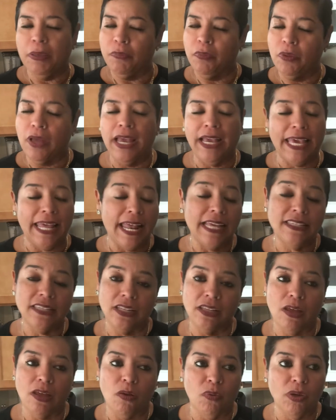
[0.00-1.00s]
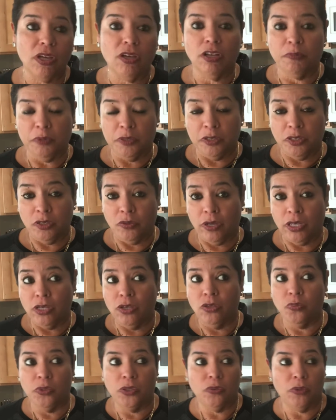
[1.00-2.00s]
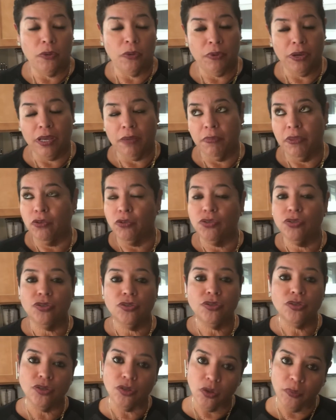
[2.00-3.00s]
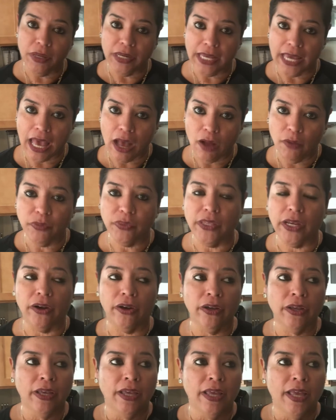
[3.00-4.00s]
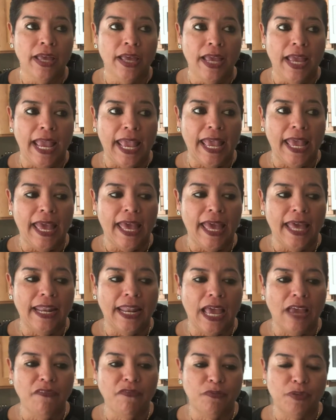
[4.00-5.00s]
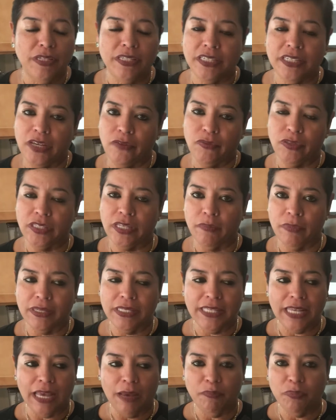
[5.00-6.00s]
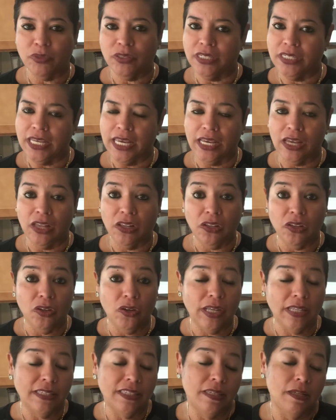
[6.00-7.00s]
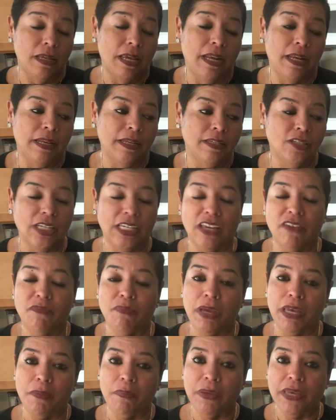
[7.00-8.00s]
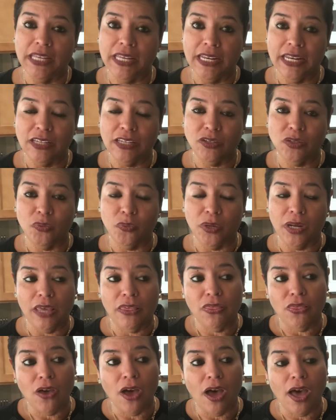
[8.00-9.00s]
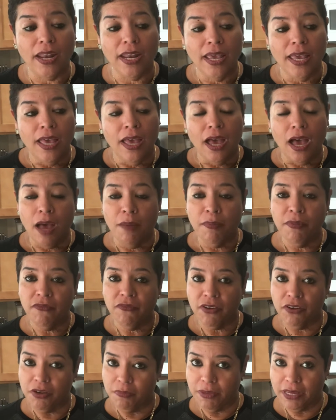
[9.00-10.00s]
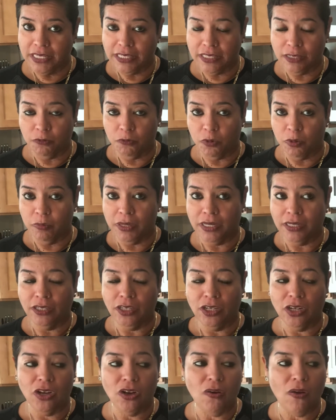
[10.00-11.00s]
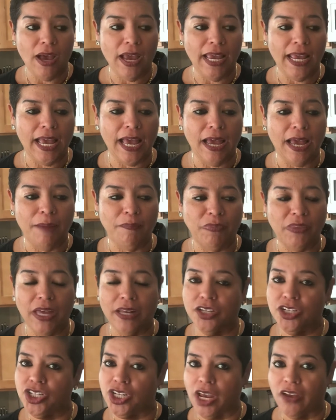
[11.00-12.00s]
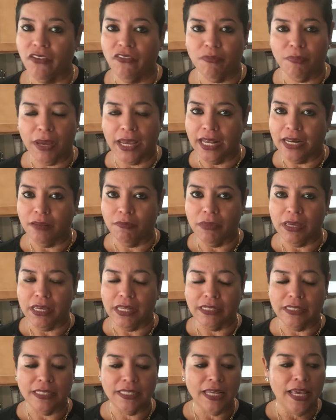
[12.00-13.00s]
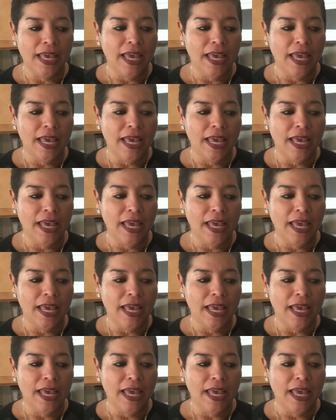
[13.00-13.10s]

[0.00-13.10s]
I get asked a lot, what cookbooks do I use? What do I recommend? There's so many out there. And I've received some as samples to take a look and to give my opinion as to what I thought. I'm a very basic woman, you know, I'm not a chef by any means.